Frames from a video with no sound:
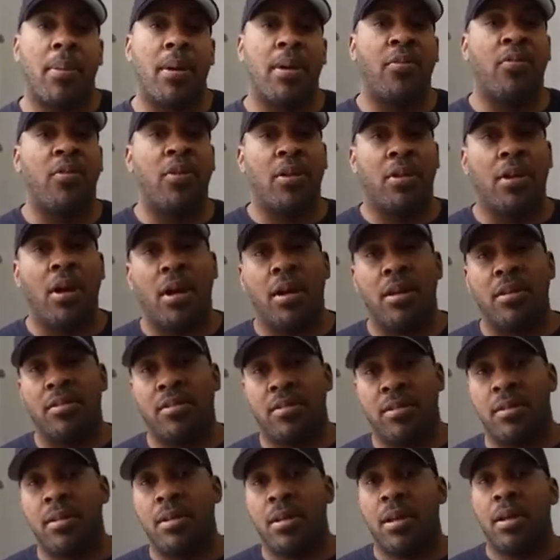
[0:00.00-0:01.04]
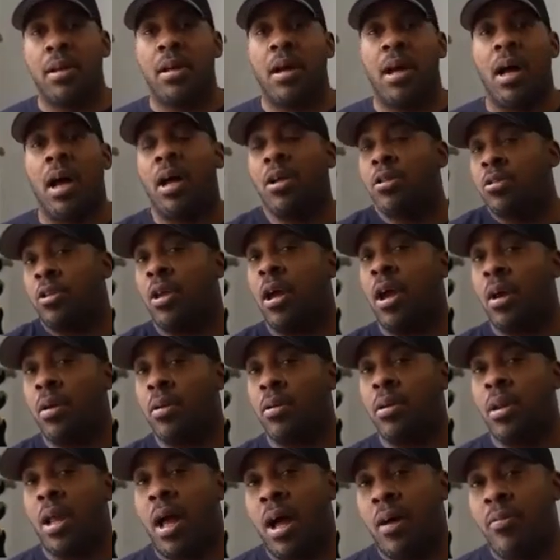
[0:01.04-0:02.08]
But if it does, I'll
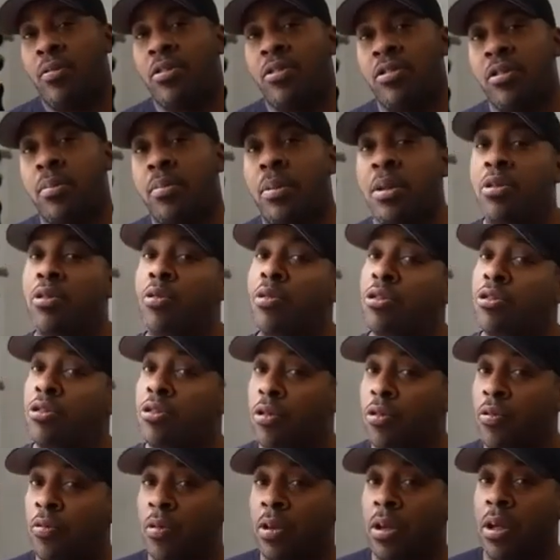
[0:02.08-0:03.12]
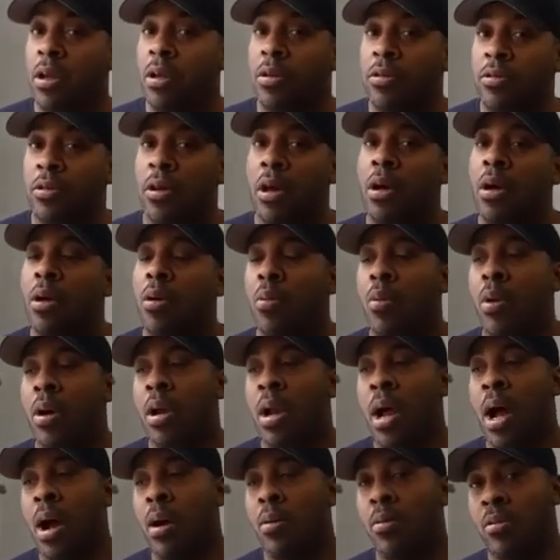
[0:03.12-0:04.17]
obviously be doing two videos.
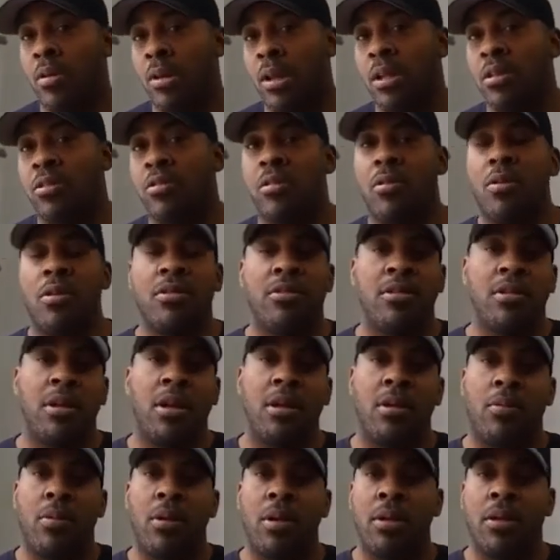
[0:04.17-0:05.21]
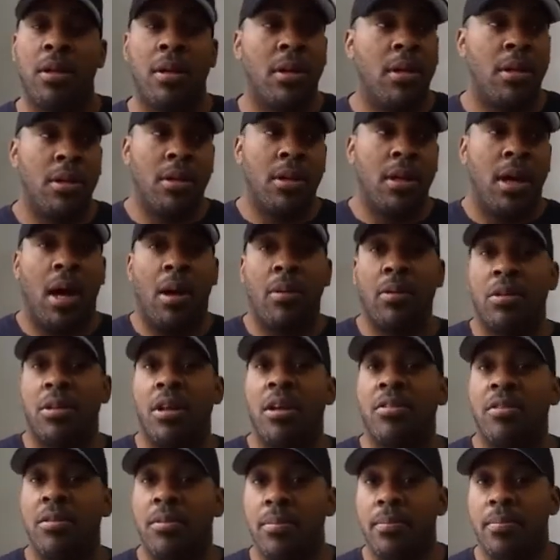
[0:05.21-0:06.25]
One, how it relates to us, and the other one, how it
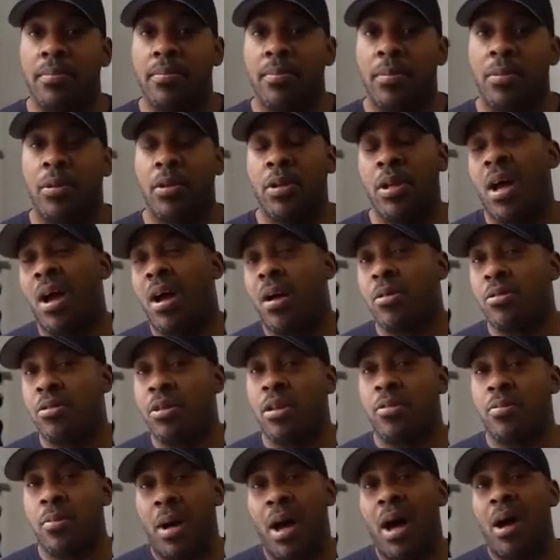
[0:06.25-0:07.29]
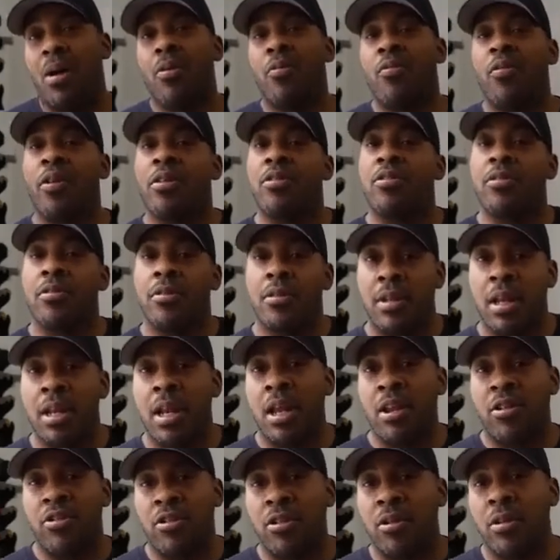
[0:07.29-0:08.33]
doesn't. Well, not how it does, but how it affects the
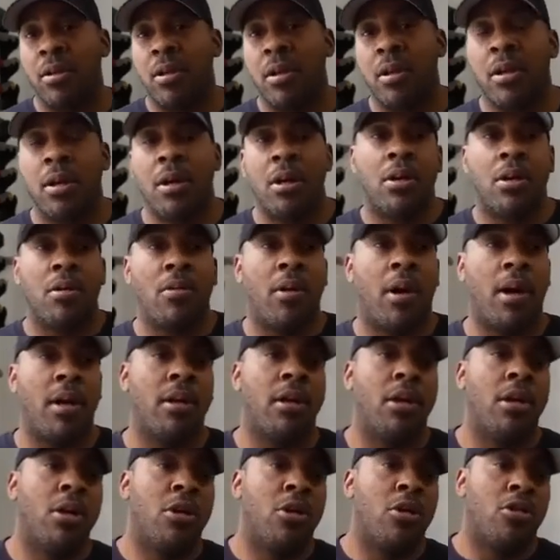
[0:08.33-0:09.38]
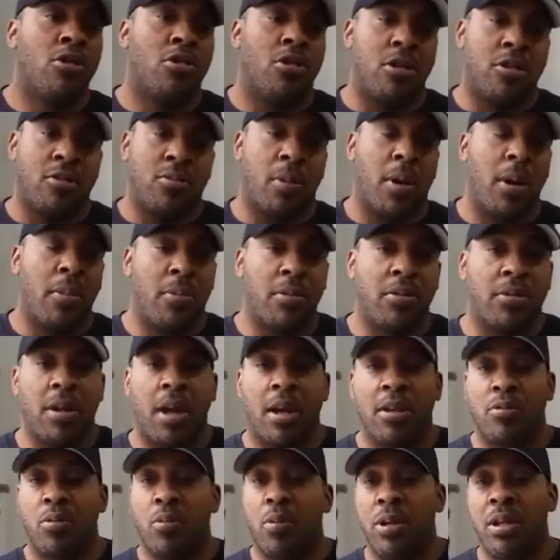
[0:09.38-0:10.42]
nation, right? So as preppers,
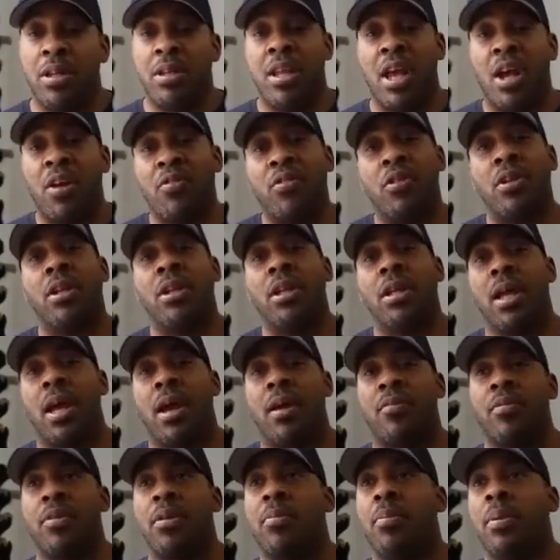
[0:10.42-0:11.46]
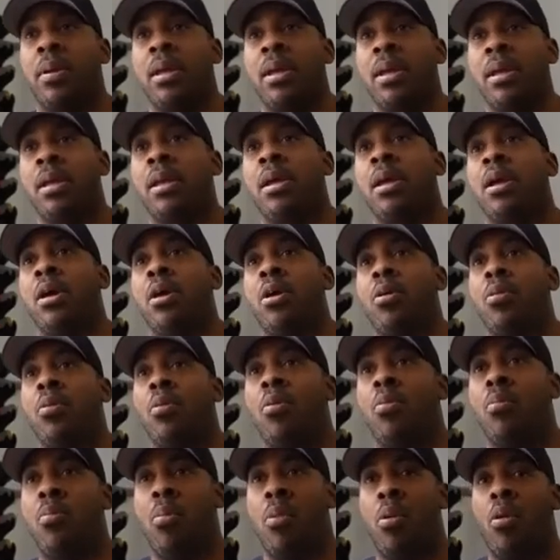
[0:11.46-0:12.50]
guys, we definitely have to be
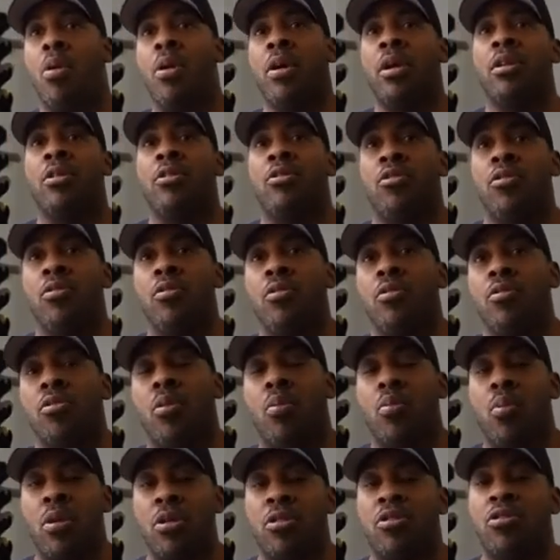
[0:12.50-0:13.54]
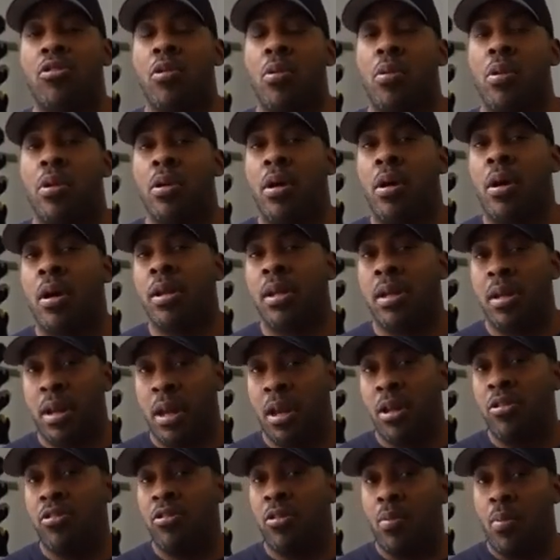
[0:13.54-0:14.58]
more in tune to what's going on
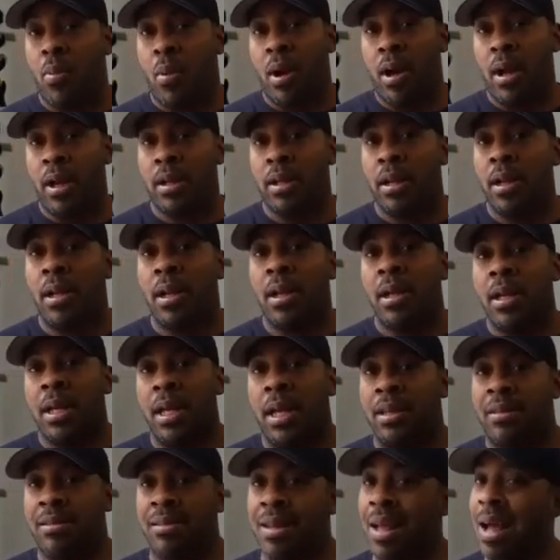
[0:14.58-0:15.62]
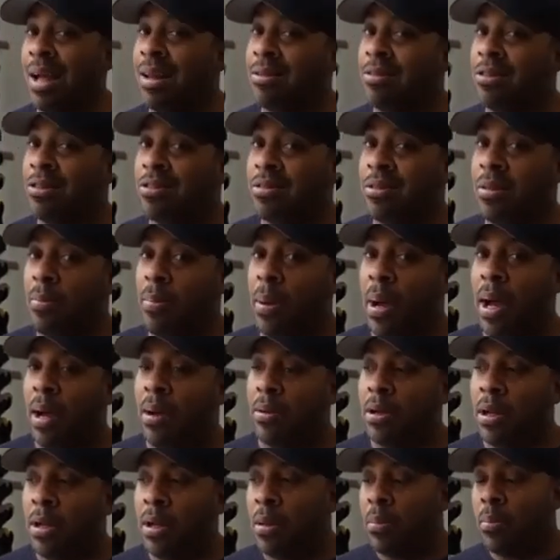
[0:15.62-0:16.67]
nationwide. It's not just
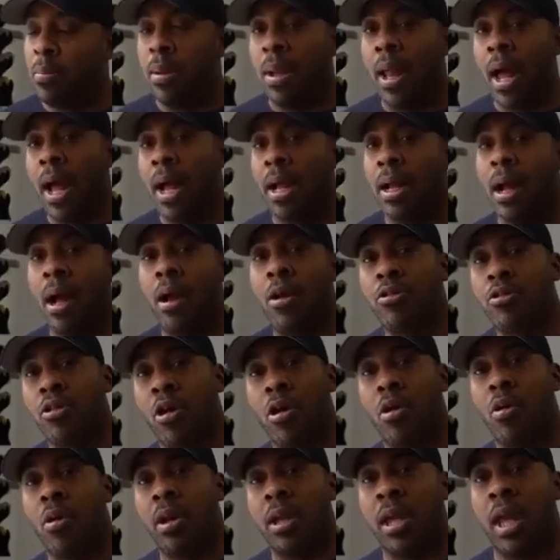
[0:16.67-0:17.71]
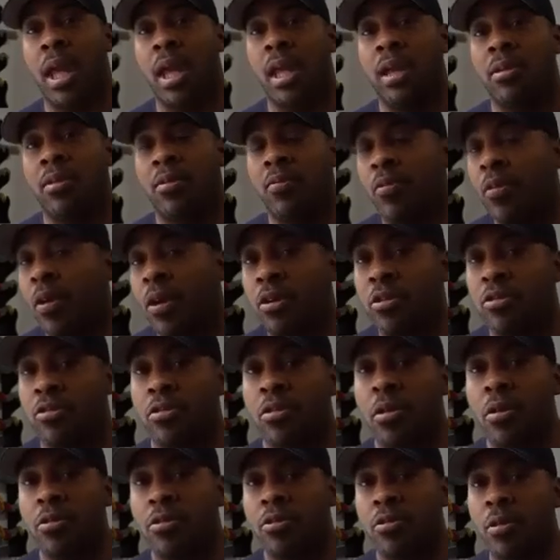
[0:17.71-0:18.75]
about blackouts, hurricanes, and fucking
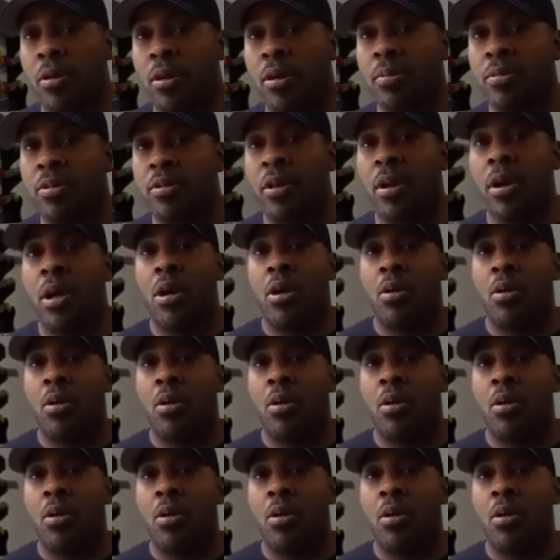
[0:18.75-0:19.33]
snowstorms.